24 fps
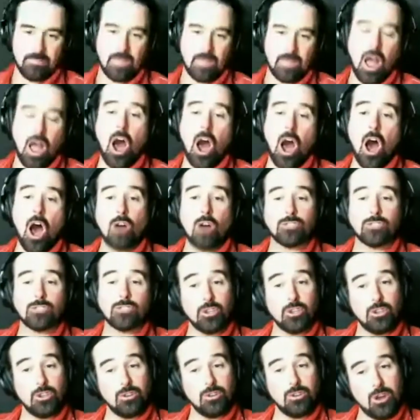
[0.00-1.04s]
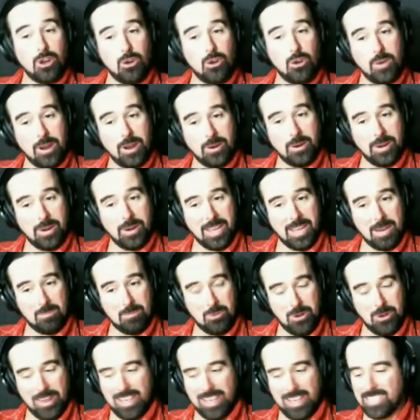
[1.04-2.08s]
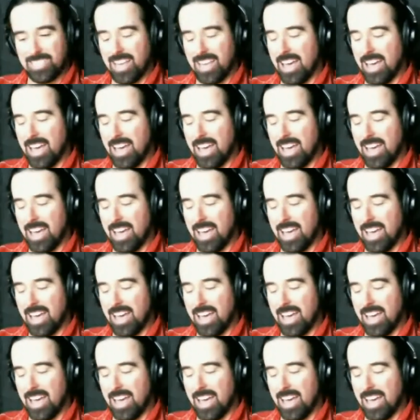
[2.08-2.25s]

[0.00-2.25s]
Oh, so you know who Eric Emery is?